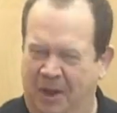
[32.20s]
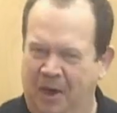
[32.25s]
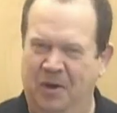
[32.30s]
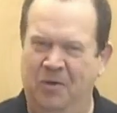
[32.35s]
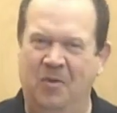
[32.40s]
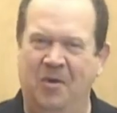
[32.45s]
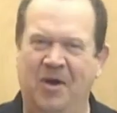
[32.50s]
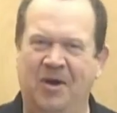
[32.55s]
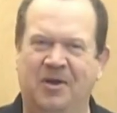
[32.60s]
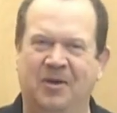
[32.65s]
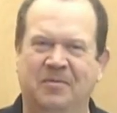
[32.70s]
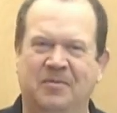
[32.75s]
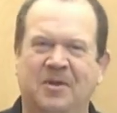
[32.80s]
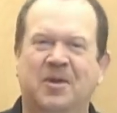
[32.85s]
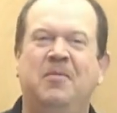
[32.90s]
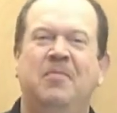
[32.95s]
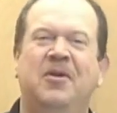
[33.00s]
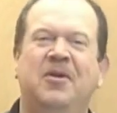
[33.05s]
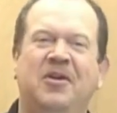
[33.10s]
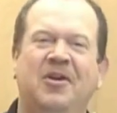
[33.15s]
and welcome
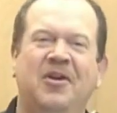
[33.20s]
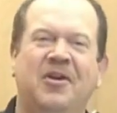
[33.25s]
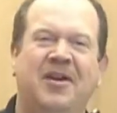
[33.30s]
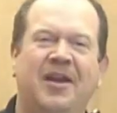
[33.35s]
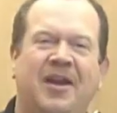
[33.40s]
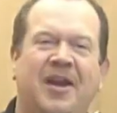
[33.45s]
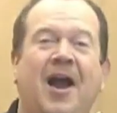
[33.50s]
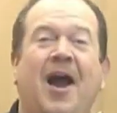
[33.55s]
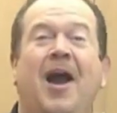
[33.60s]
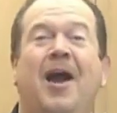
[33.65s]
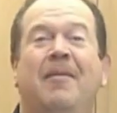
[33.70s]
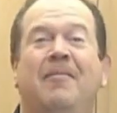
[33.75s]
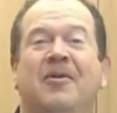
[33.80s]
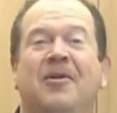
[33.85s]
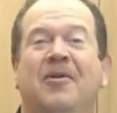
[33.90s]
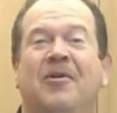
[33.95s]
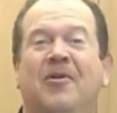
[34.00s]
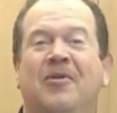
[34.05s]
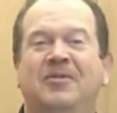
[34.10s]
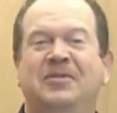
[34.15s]
to Community Cooking. I'm
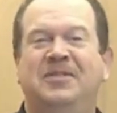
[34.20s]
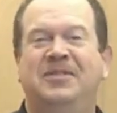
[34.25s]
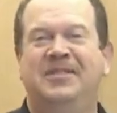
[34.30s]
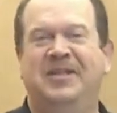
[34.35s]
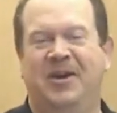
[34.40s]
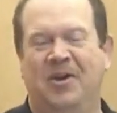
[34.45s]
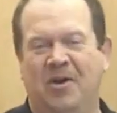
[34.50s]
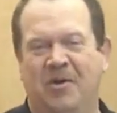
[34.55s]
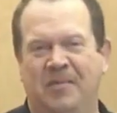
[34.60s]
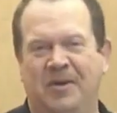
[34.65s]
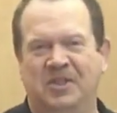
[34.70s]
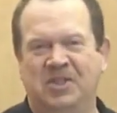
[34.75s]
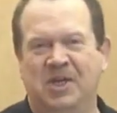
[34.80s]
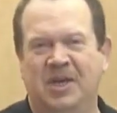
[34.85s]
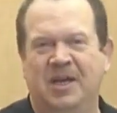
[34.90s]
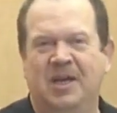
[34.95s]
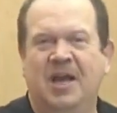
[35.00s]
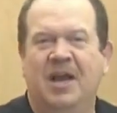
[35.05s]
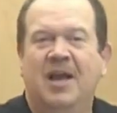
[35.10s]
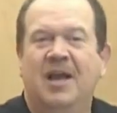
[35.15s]
your host, Daryl
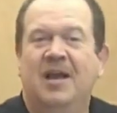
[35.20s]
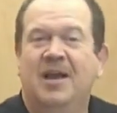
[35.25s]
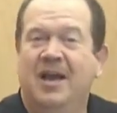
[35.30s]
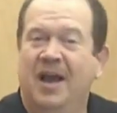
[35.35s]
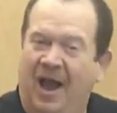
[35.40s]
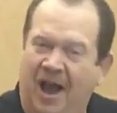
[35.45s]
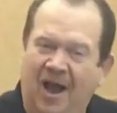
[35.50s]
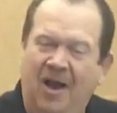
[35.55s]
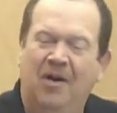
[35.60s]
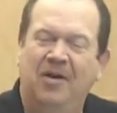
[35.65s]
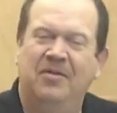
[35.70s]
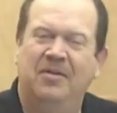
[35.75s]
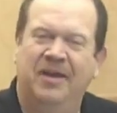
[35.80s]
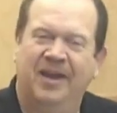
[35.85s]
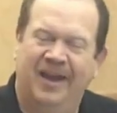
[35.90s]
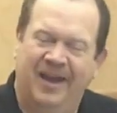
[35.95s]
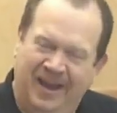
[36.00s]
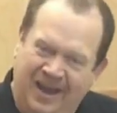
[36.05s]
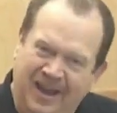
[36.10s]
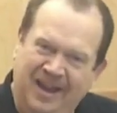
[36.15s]
Mishluck. How
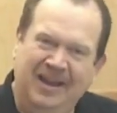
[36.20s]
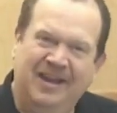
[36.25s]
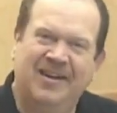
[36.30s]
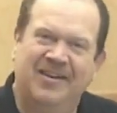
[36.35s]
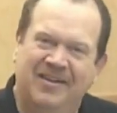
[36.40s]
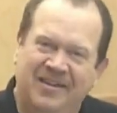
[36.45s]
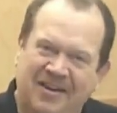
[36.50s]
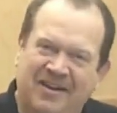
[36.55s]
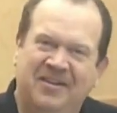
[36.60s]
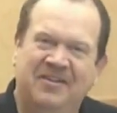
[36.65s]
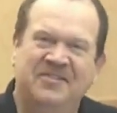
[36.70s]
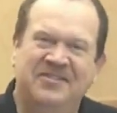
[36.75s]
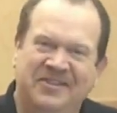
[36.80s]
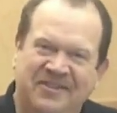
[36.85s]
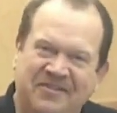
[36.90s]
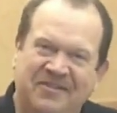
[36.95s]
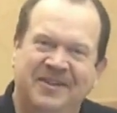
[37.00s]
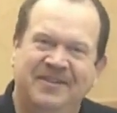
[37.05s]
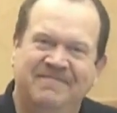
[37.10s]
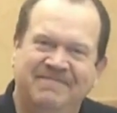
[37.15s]
the heck are y'all
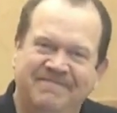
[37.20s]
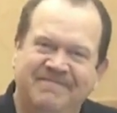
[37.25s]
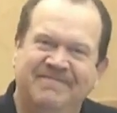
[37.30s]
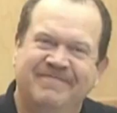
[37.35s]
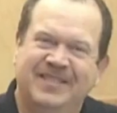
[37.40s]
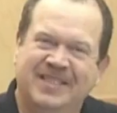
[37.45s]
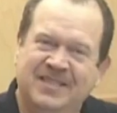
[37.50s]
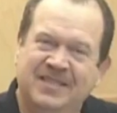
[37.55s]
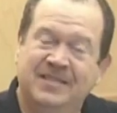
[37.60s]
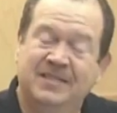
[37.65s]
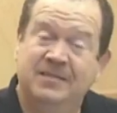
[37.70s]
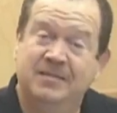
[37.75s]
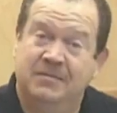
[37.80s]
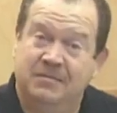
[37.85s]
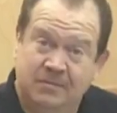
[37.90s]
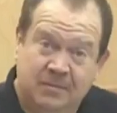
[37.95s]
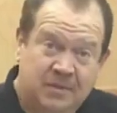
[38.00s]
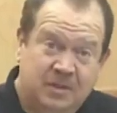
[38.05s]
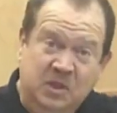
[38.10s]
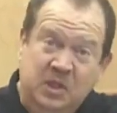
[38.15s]
doing?
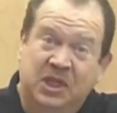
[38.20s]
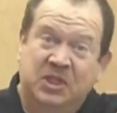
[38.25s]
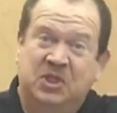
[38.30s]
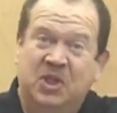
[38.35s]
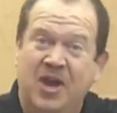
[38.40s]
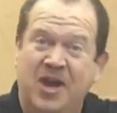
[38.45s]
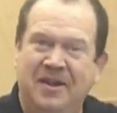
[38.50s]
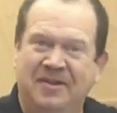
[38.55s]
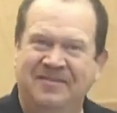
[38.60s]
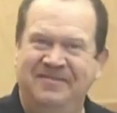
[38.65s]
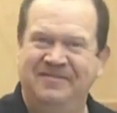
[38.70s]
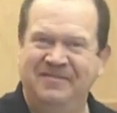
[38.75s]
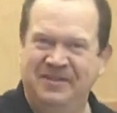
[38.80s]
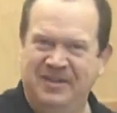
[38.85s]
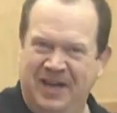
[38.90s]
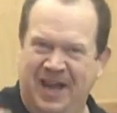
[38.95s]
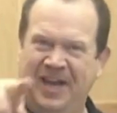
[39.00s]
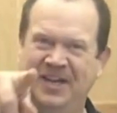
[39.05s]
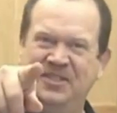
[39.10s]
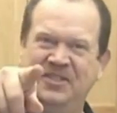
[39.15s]
That's good.
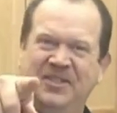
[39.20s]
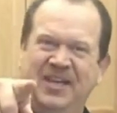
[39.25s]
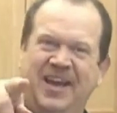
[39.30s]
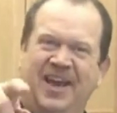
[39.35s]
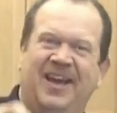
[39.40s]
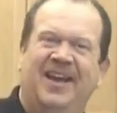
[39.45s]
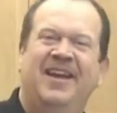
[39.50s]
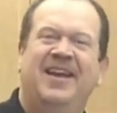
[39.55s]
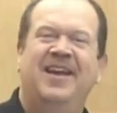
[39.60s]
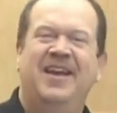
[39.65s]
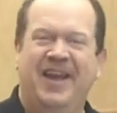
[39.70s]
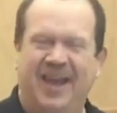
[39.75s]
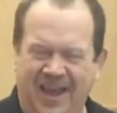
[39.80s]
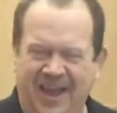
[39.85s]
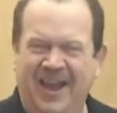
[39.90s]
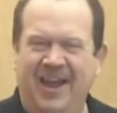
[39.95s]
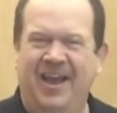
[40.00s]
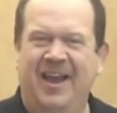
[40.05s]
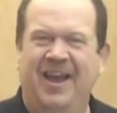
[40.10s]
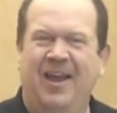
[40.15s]
Glad to see you.
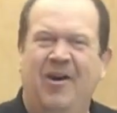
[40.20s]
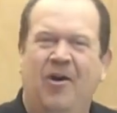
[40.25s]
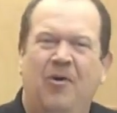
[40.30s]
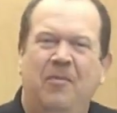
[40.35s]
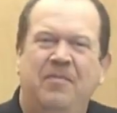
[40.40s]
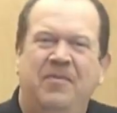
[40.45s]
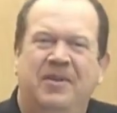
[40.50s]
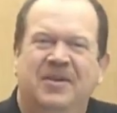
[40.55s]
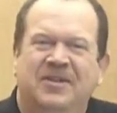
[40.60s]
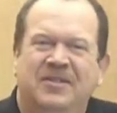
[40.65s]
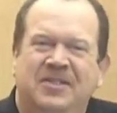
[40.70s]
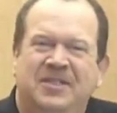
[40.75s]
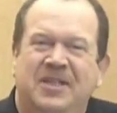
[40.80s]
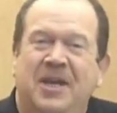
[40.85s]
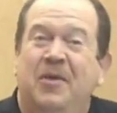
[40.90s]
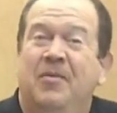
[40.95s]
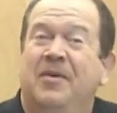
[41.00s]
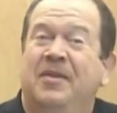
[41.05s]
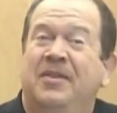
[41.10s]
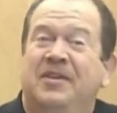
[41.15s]
Hope you'll
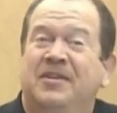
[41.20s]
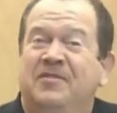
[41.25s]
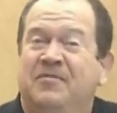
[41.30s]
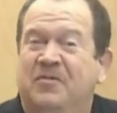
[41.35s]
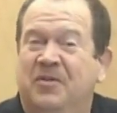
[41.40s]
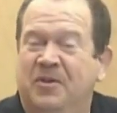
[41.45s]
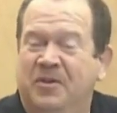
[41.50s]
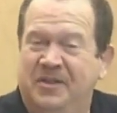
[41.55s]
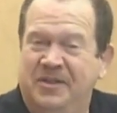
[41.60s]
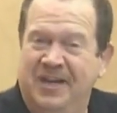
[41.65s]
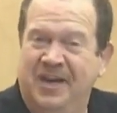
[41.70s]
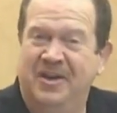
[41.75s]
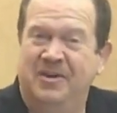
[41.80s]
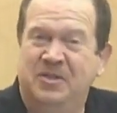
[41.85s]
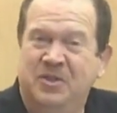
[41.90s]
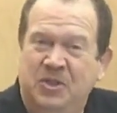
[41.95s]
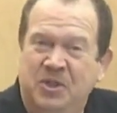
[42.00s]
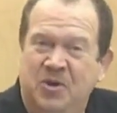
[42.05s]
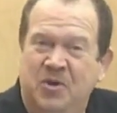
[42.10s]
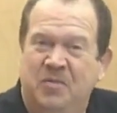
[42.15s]
stay with us for the
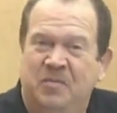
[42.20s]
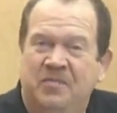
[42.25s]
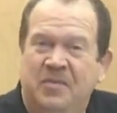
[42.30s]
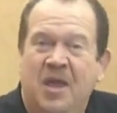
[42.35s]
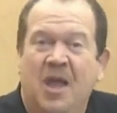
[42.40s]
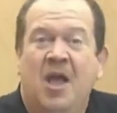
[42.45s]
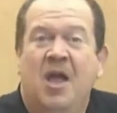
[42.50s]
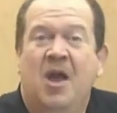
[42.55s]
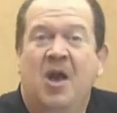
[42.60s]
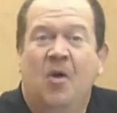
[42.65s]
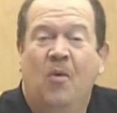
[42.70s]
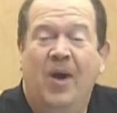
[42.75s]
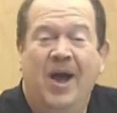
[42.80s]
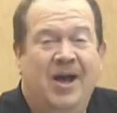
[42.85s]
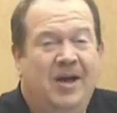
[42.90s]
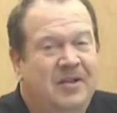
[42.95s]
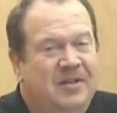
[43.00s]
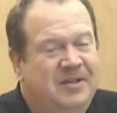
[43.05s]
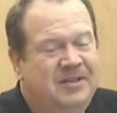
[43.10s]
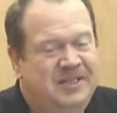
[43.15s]
entire show.
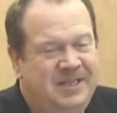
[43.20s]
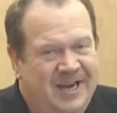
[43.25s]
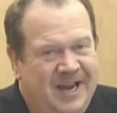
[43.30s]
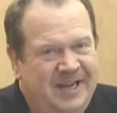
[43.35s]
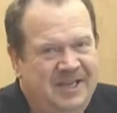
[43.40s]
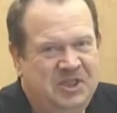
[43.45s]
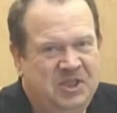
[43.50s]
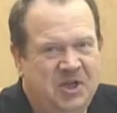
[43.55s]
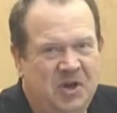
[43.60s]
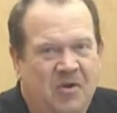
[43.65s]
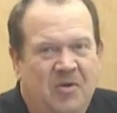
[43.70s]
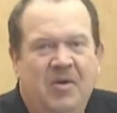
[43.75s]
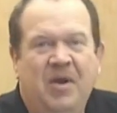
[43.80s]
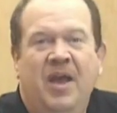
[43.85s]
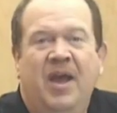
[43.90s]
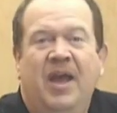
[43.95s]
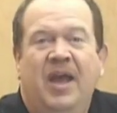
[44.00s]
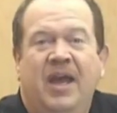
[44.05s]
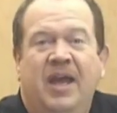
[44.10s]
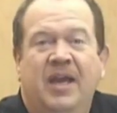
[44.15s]
Well, tonight's
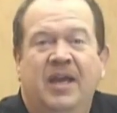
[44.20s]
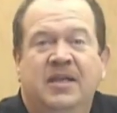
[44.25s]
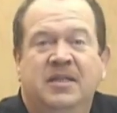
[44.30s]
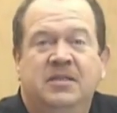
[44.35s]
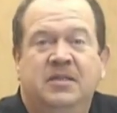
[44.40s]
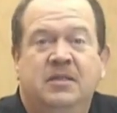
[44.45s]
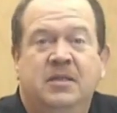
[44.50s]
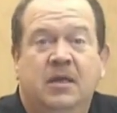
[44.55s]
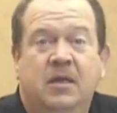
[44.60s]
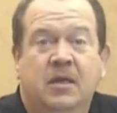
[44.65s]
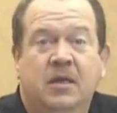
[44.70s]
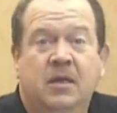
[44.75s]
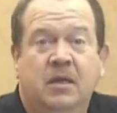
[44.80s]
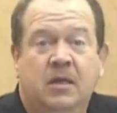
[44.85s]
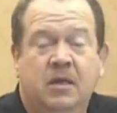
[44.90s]
show is